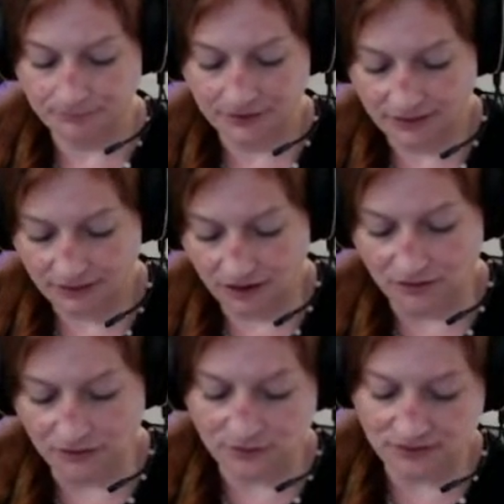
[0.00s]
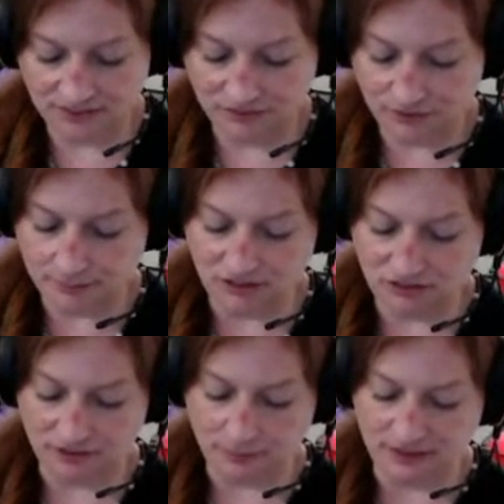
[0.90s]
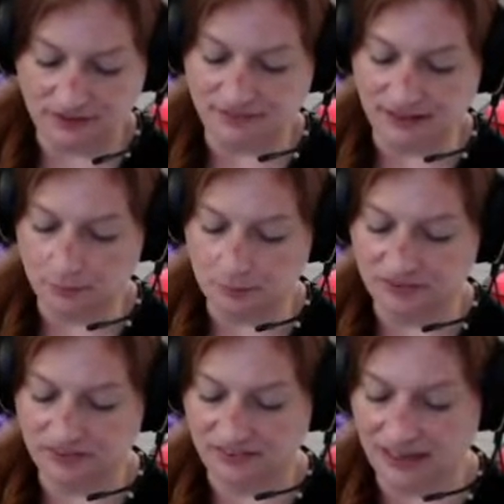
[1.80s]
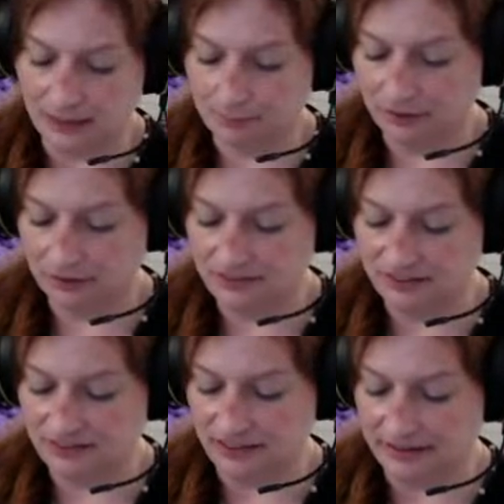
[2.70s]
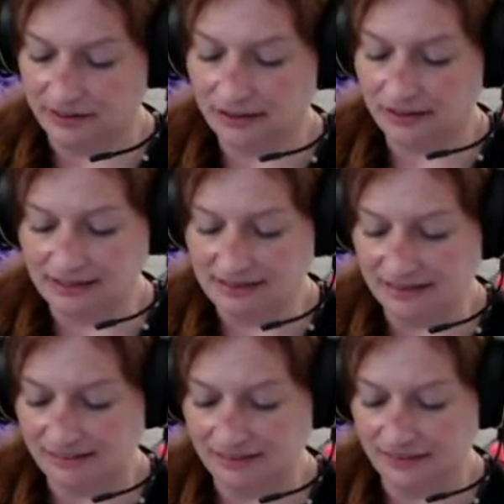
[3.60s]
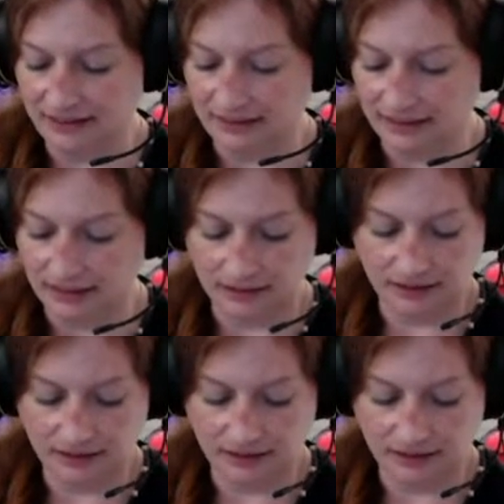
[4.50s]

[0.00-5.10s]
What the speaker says: Although this information has been available since April of this year, 1979,